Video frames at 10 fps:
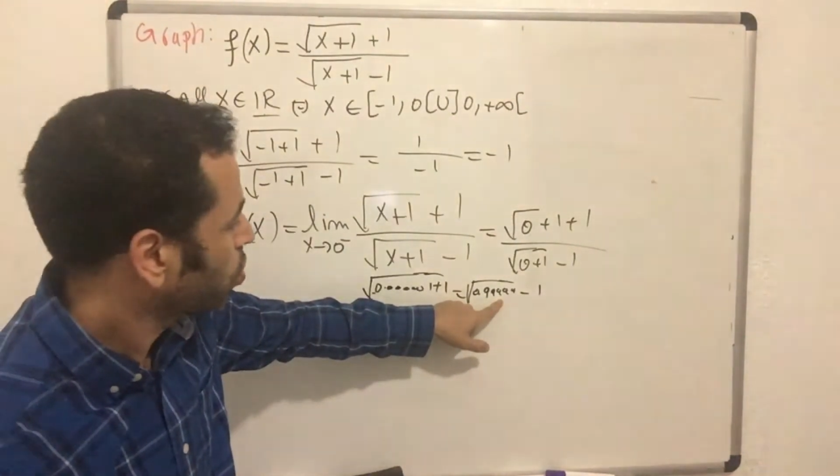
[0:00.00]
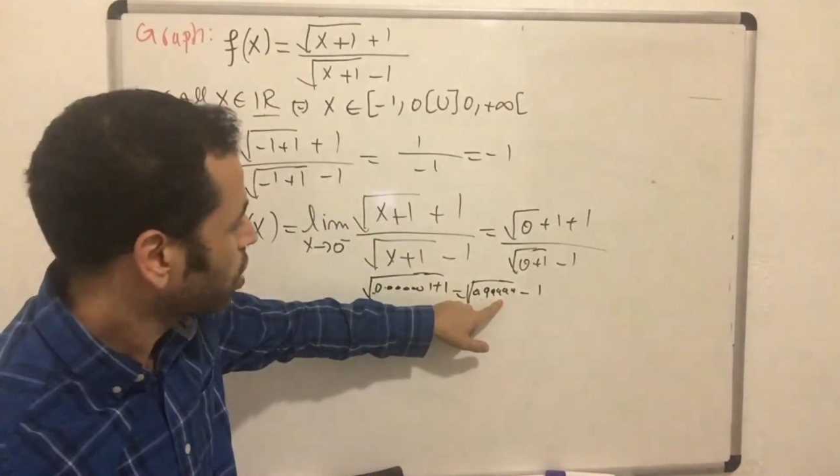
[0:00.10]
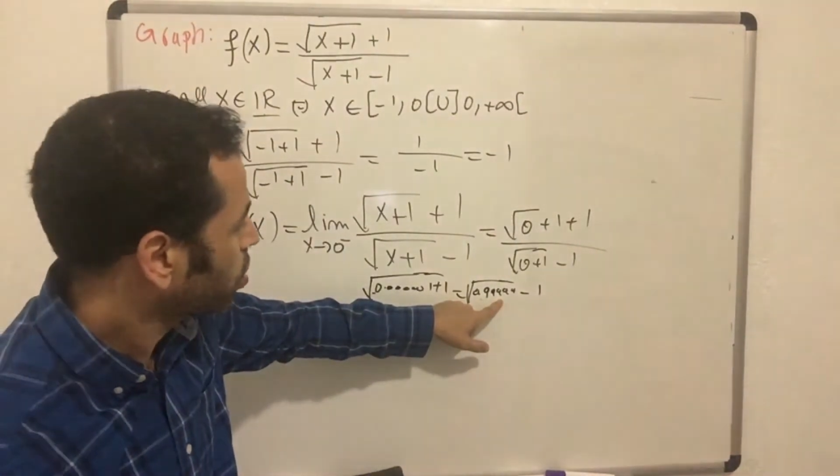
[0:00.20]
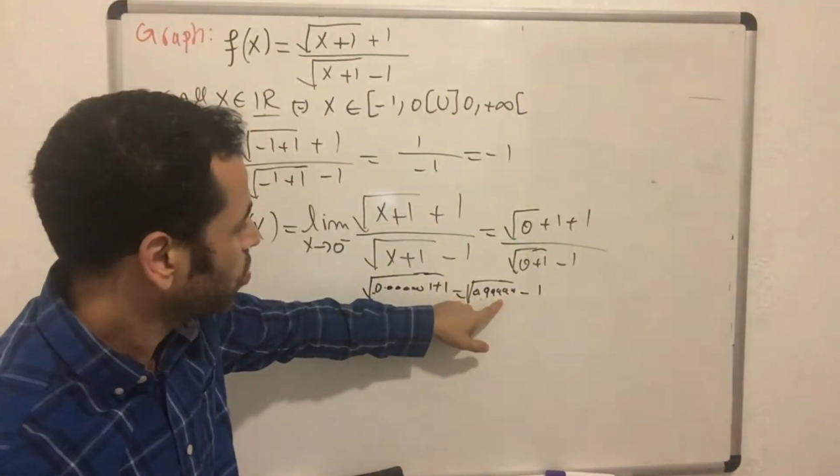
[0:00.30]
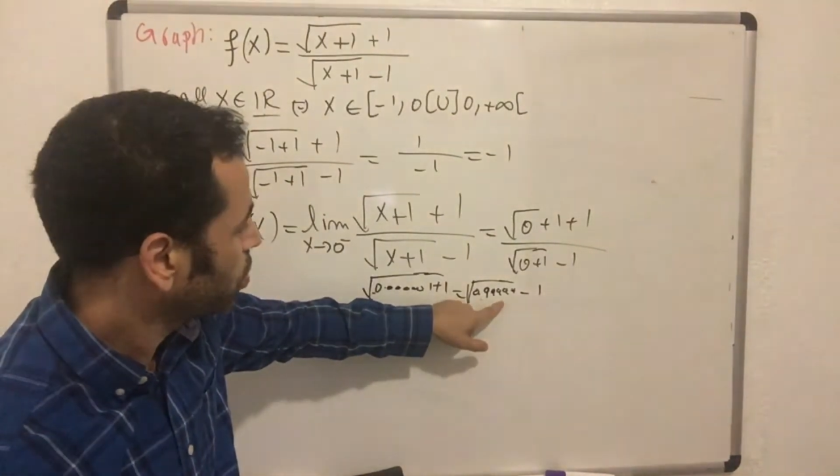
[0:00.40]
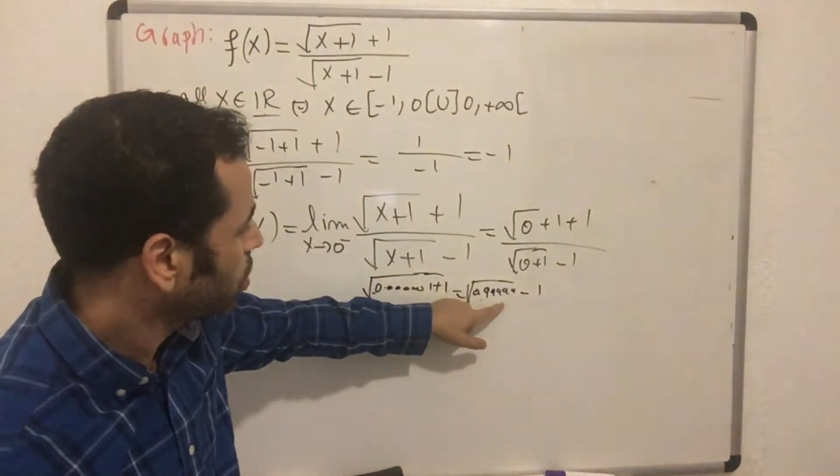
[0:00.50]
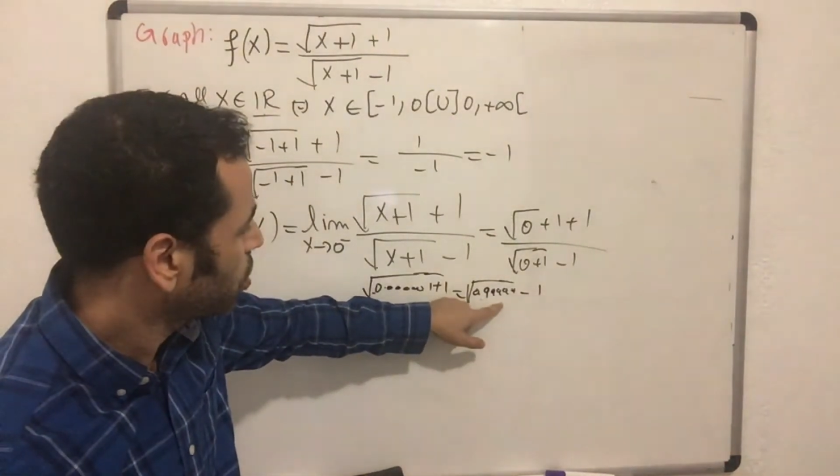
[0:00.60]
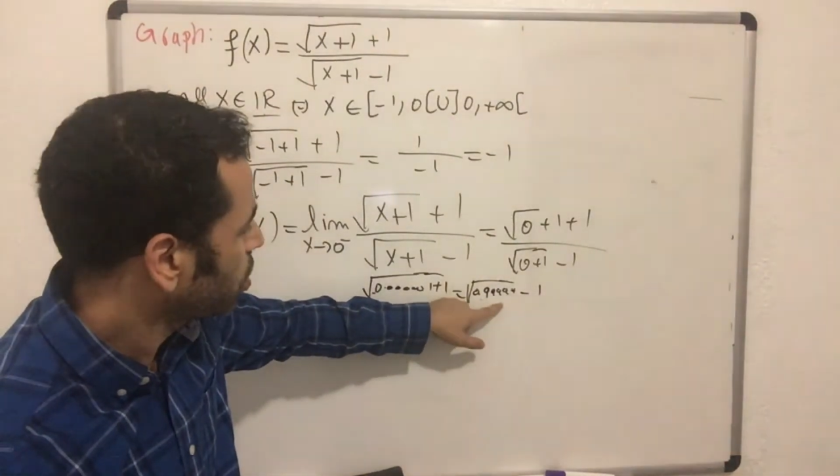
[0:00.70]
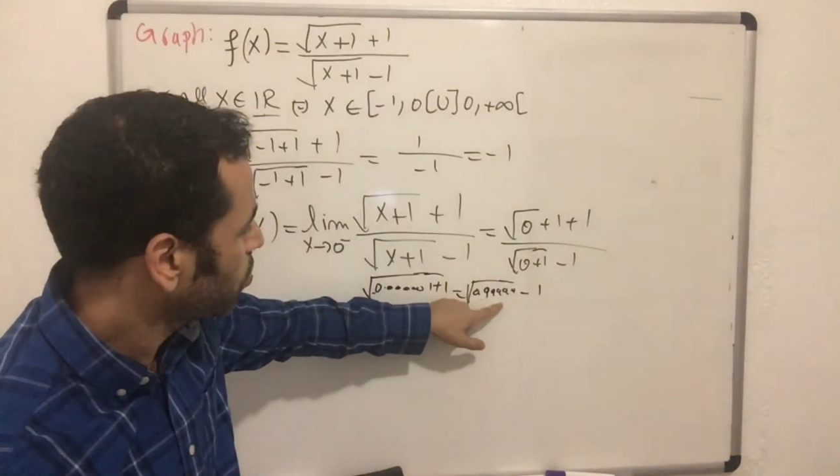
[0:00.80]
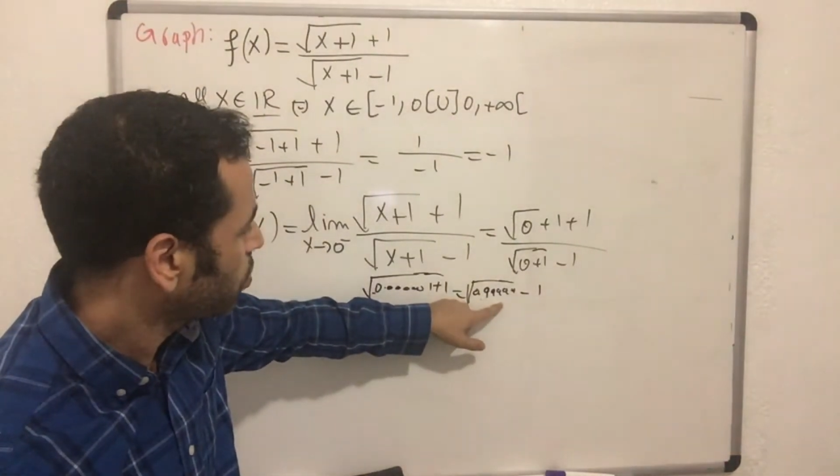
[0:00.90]
that's mean
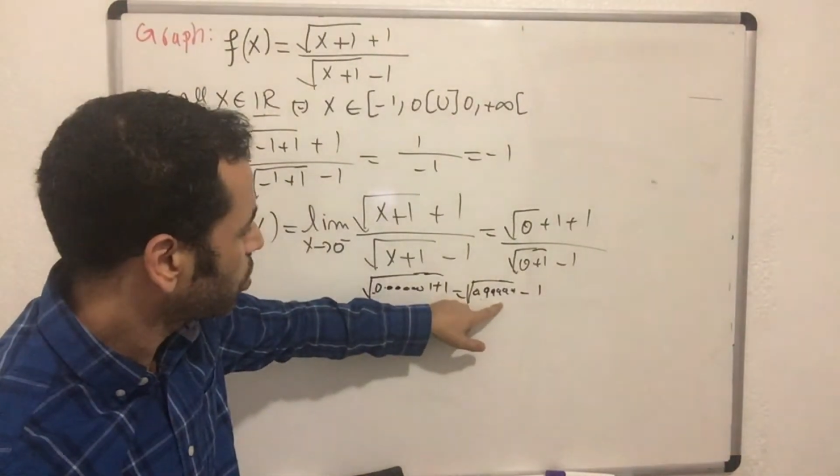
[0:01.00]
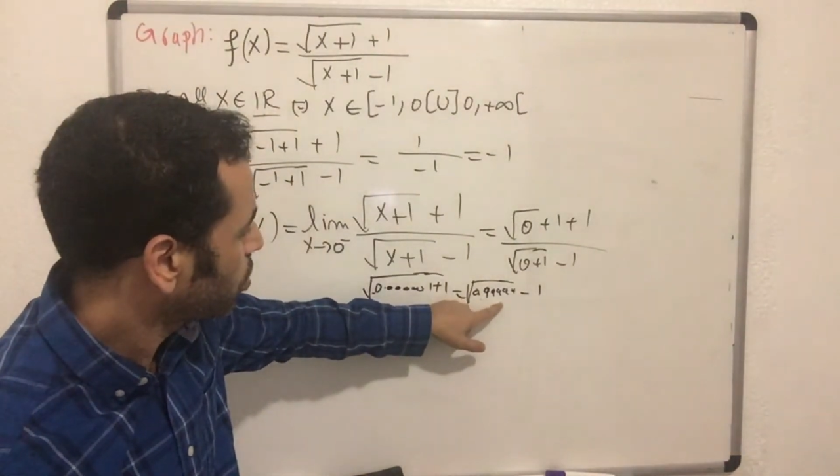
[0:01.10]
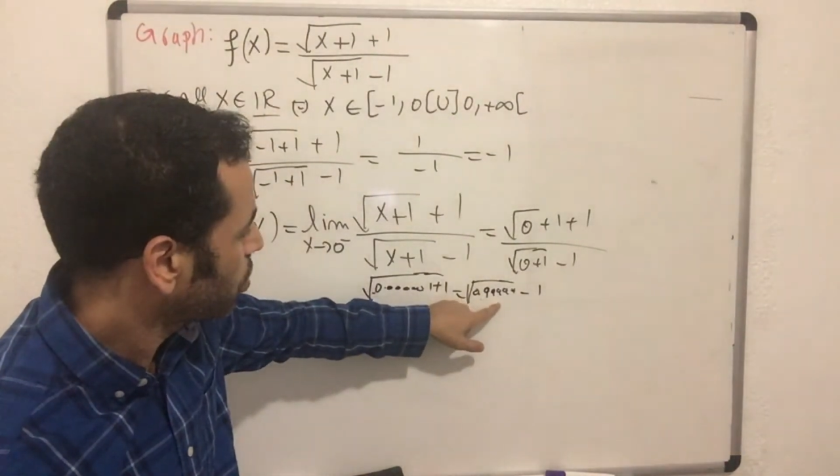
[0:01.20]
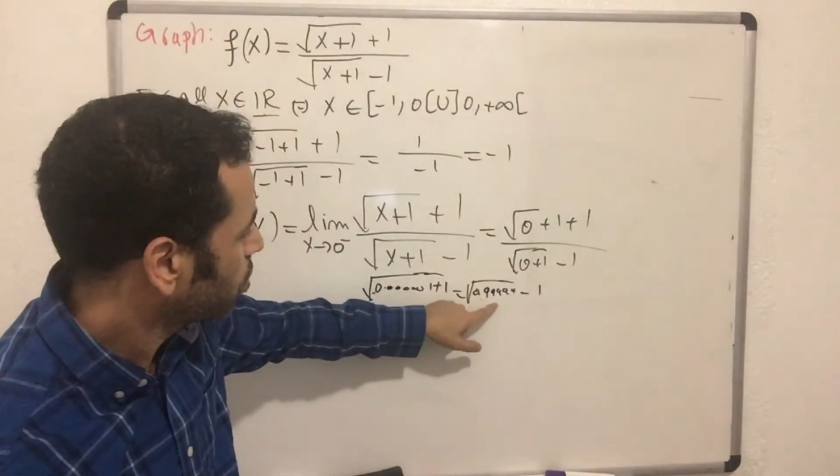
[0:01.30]
this number